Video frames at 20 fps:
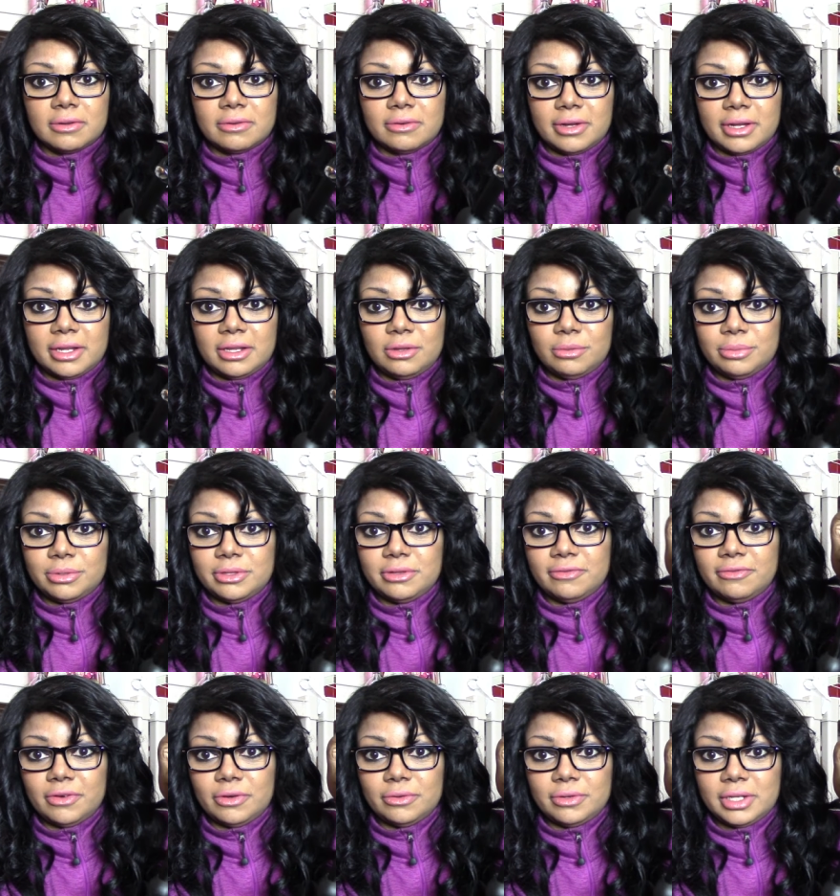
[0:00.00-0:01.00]
right? You put the
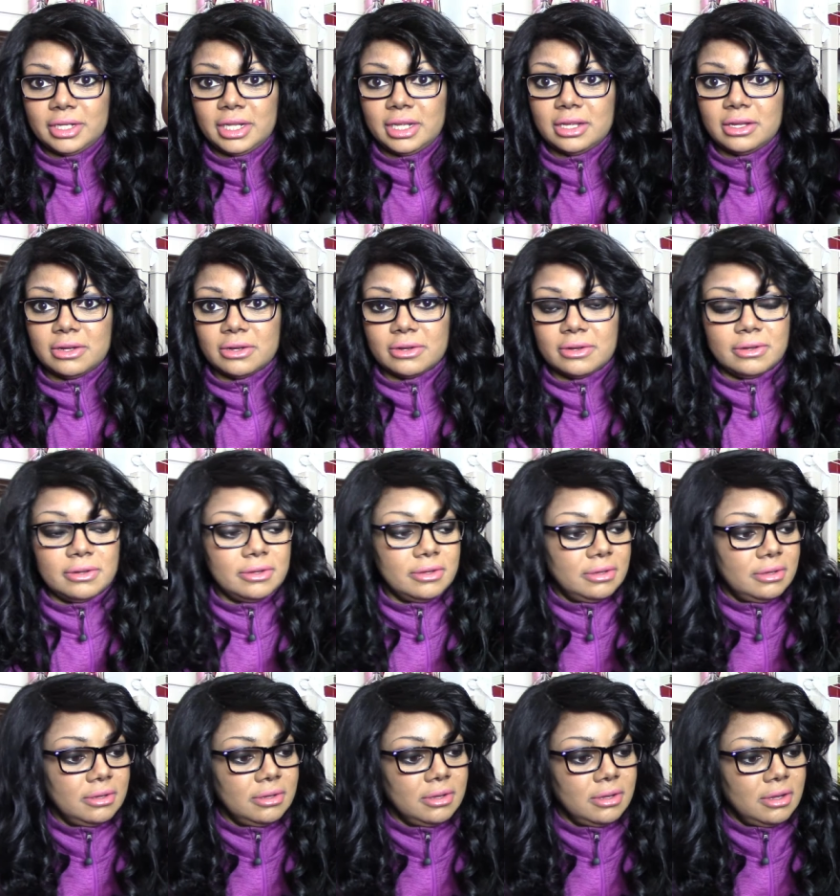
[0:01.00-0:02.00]
phone in here
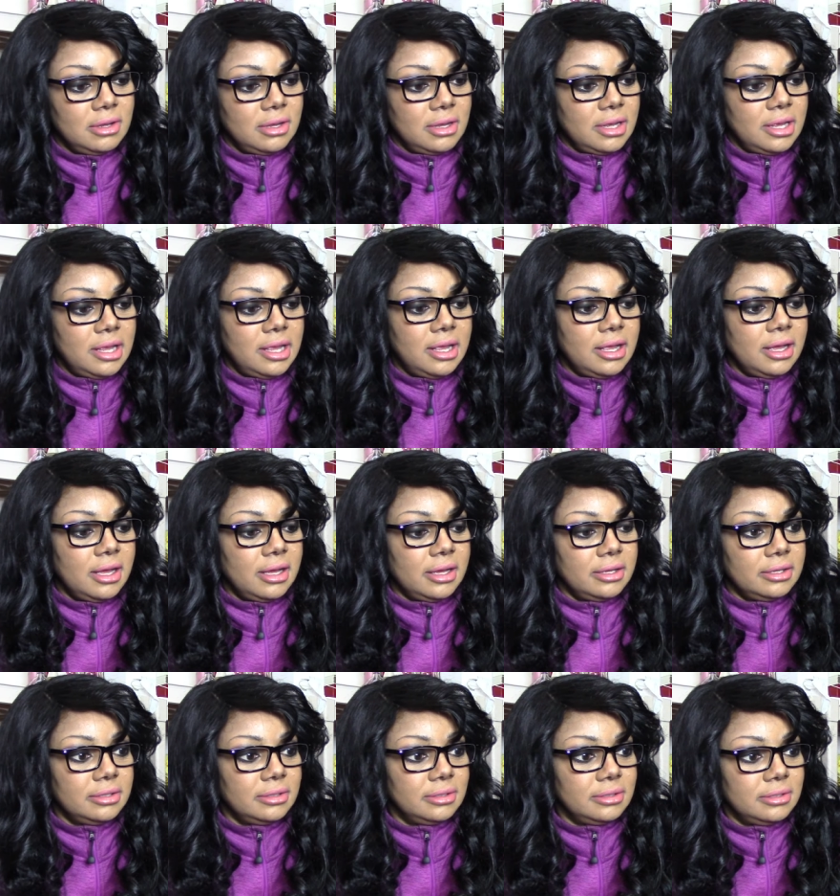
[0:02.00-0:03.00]

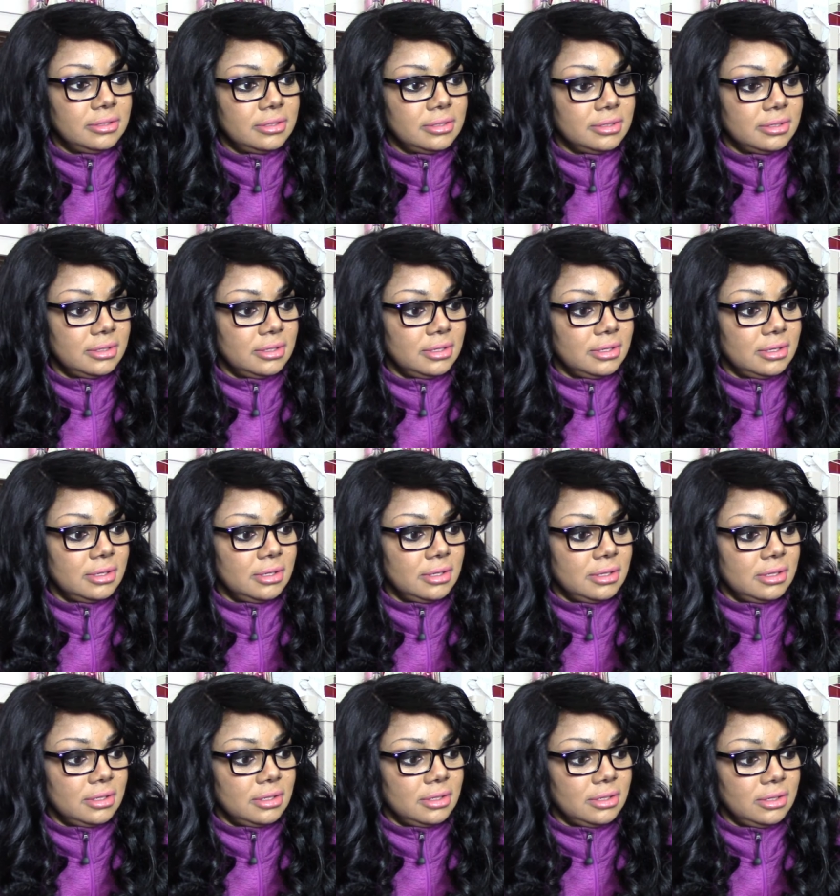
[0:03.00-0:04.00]
and
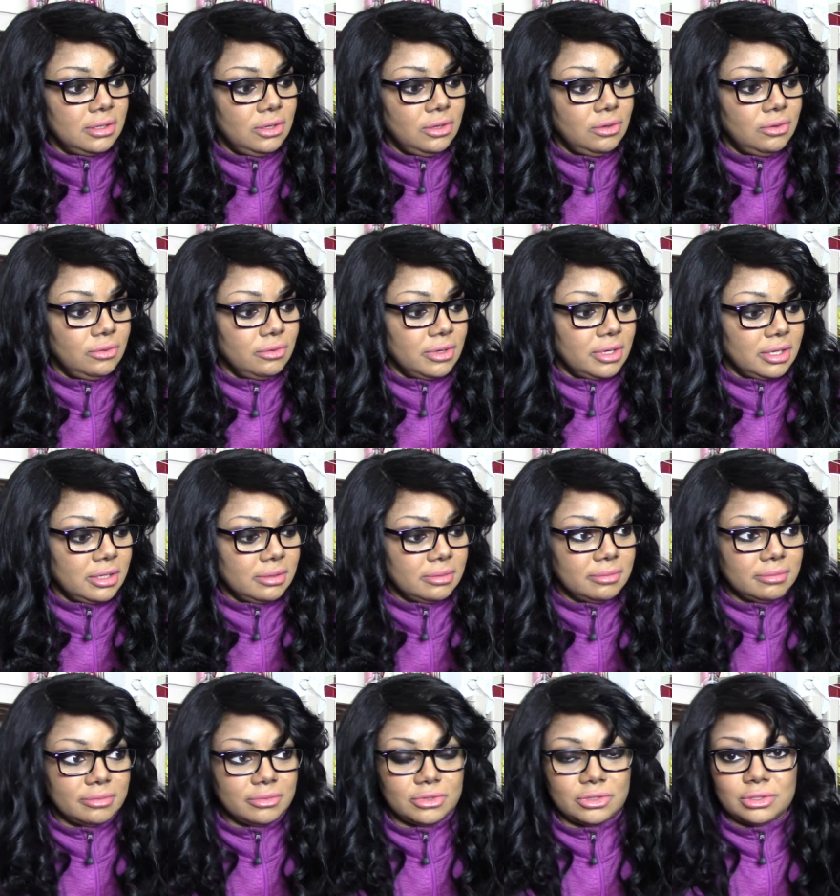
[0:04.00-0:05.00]
you
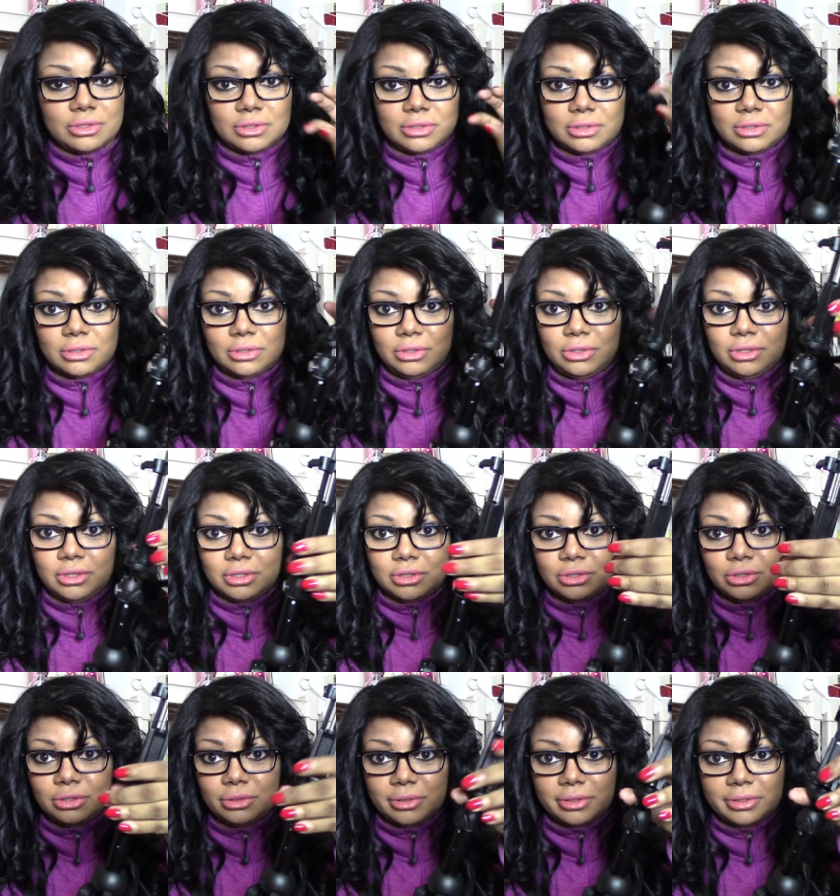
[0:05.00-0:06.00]
can you
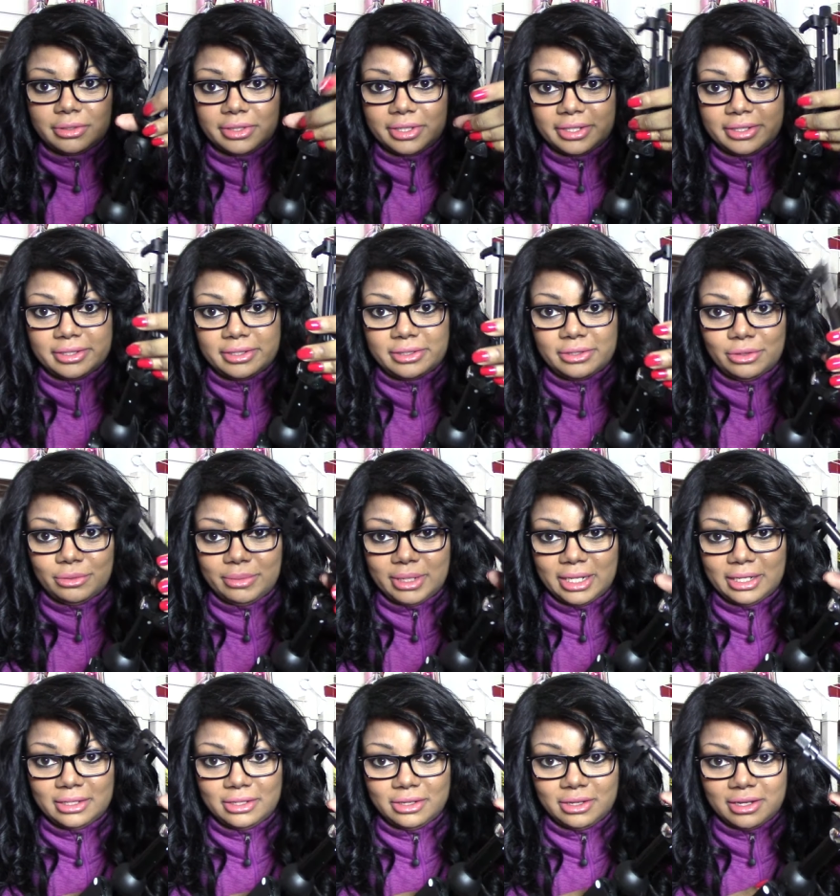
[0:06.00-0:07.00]
can twirl this so
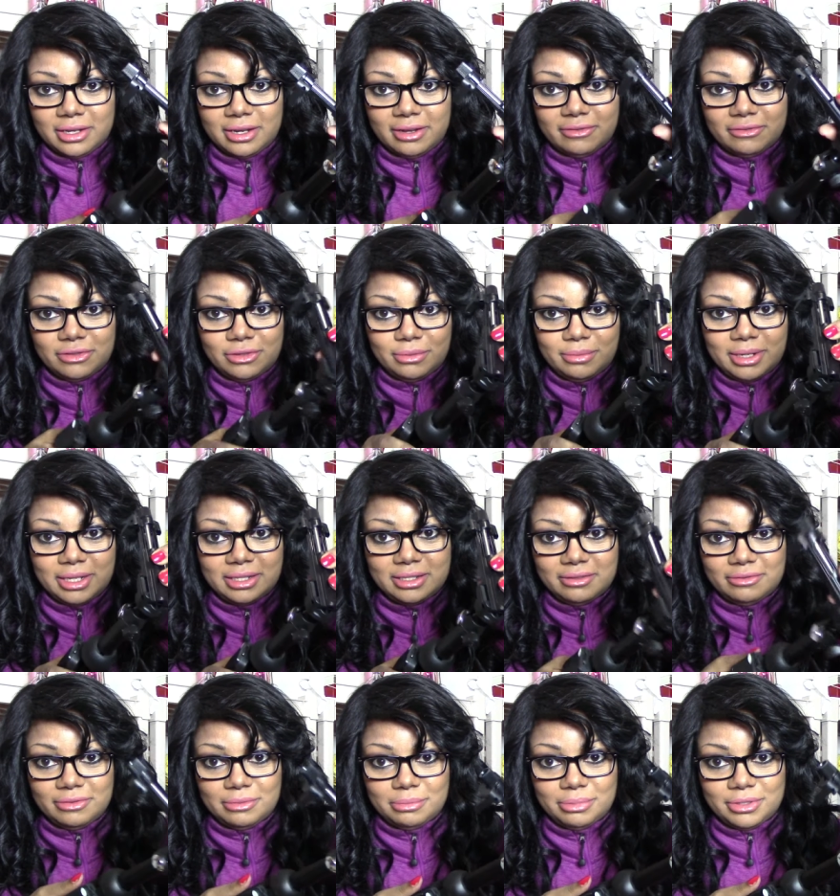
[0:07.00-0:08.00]
many you can have so many
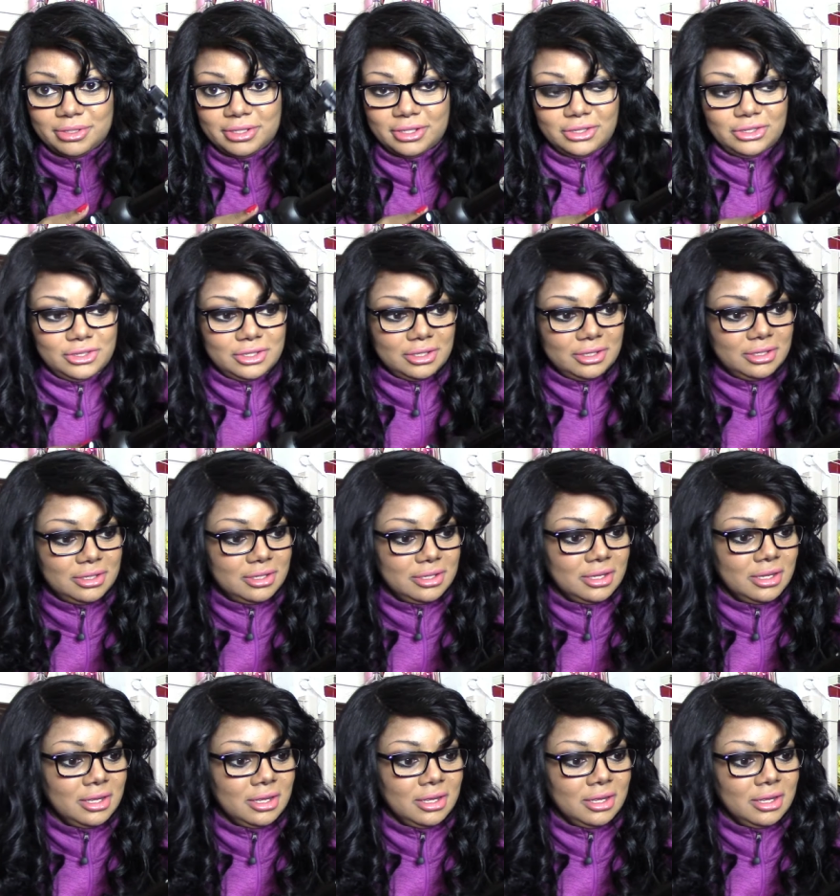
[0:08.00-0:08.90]
different positions